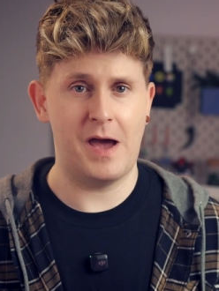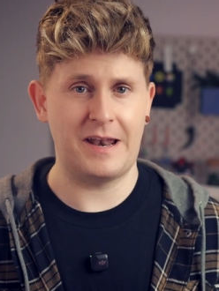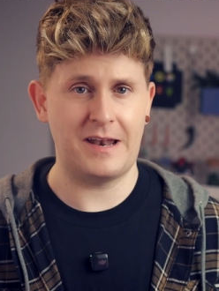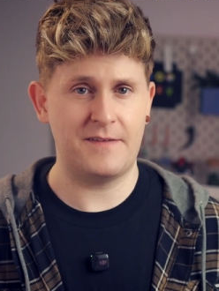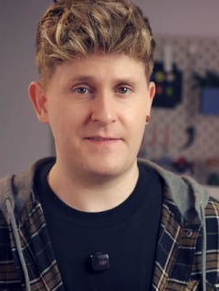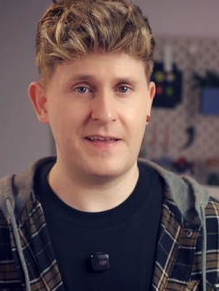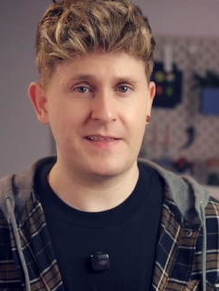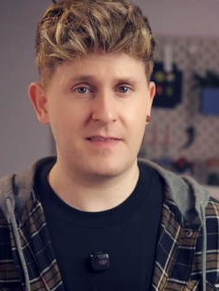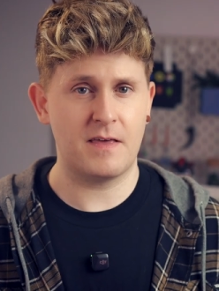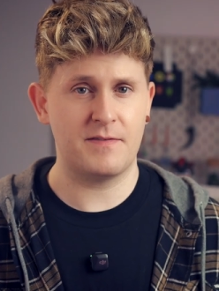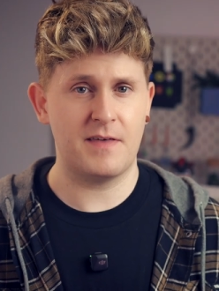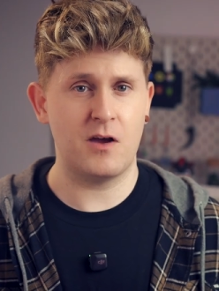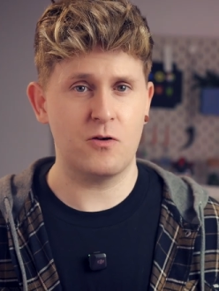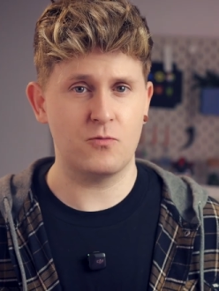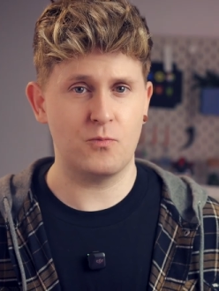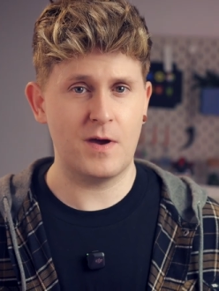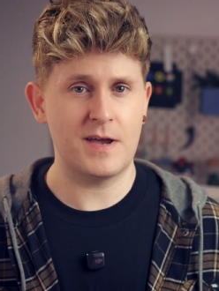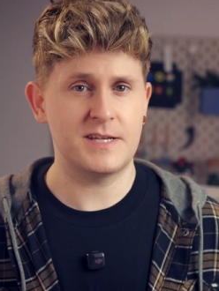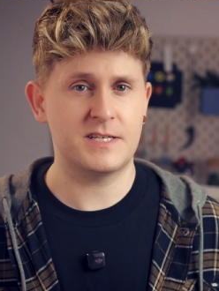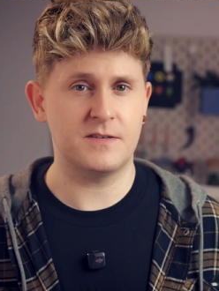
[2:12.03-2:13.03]
and I think
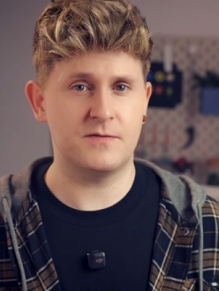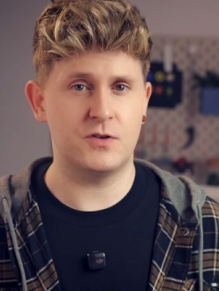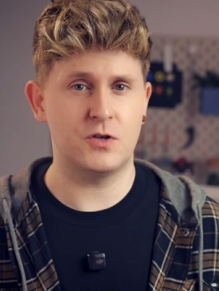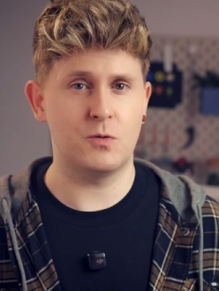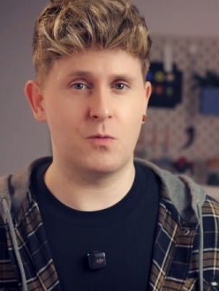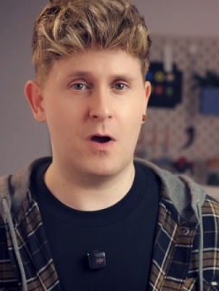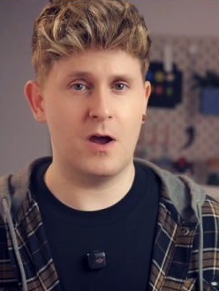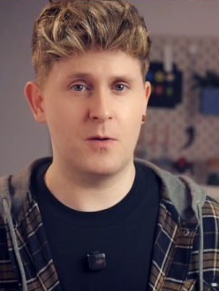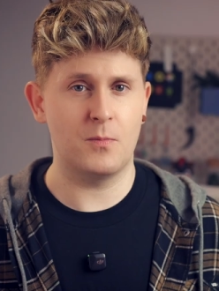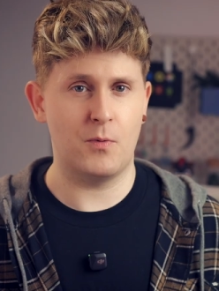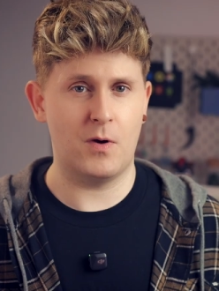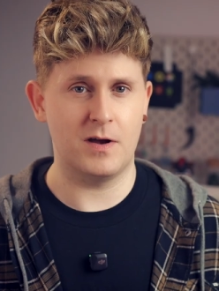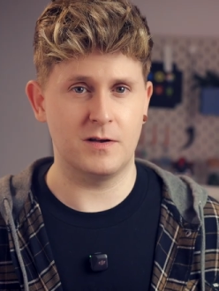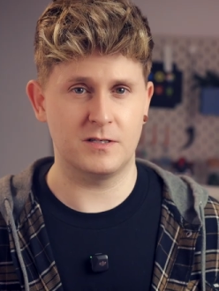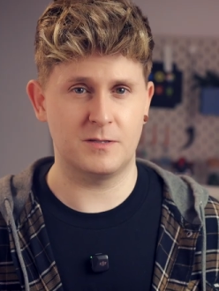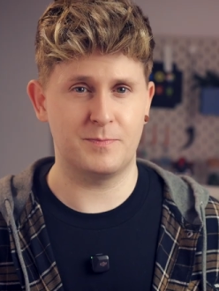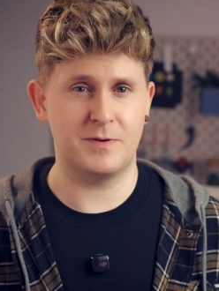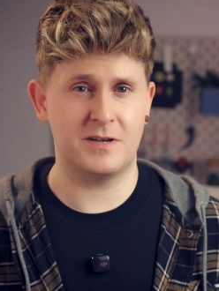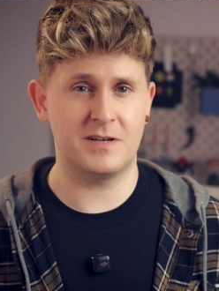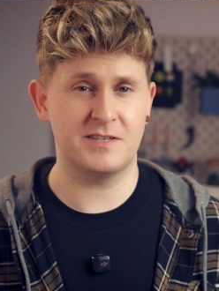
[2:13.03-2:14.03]
that raised a few
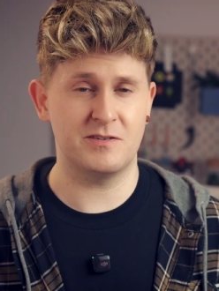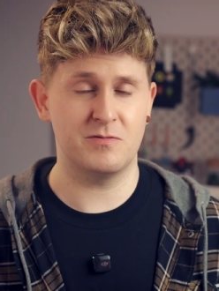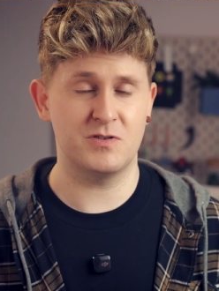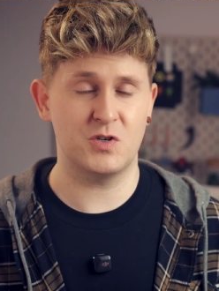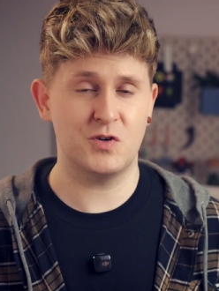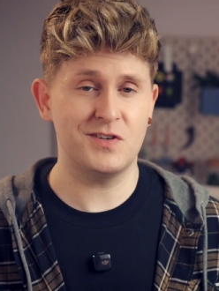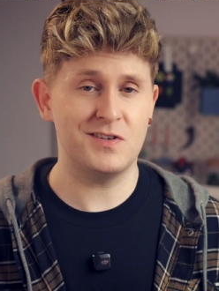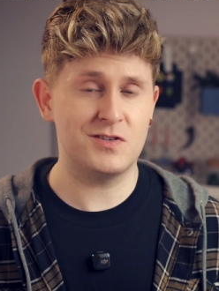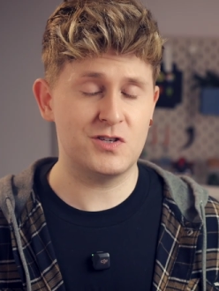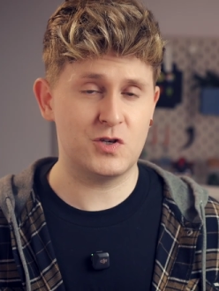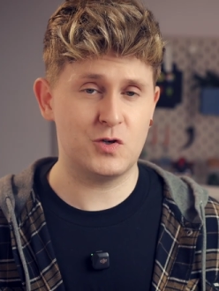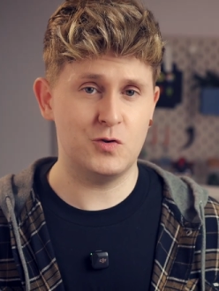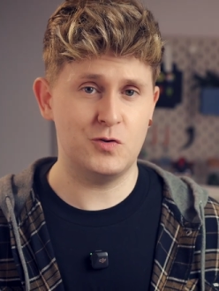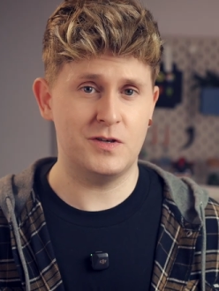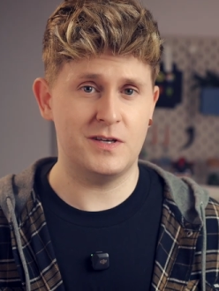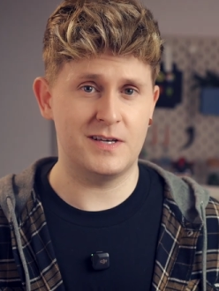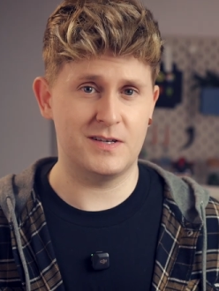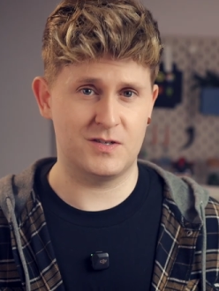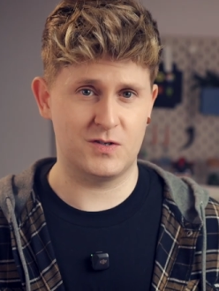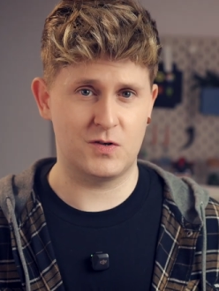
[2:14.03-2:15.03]
eyebrows because it was only 2
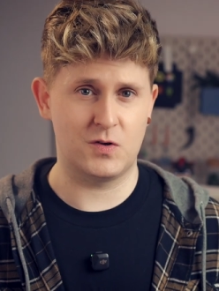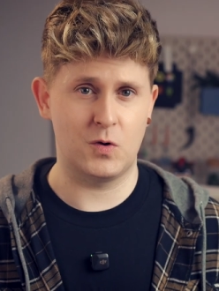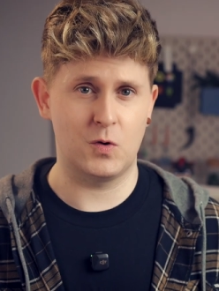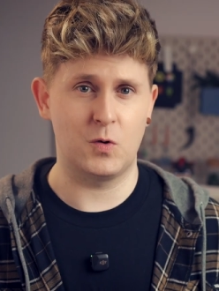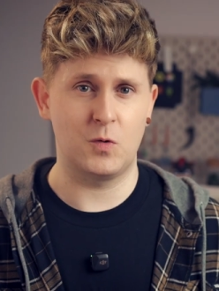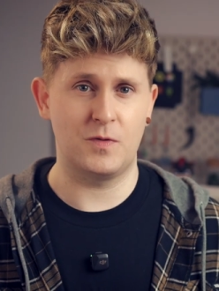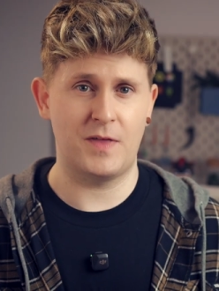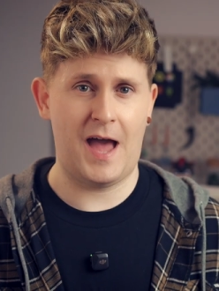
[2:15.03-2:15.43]
years ago